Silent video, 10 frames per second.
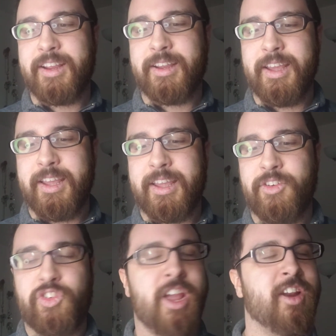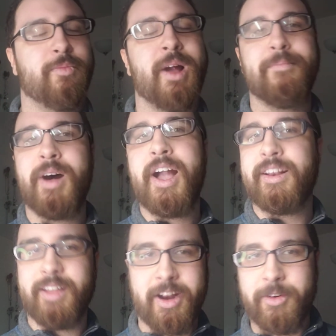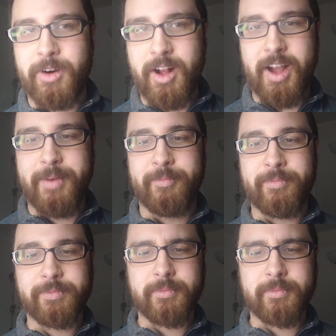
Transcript: it can change my mind later on.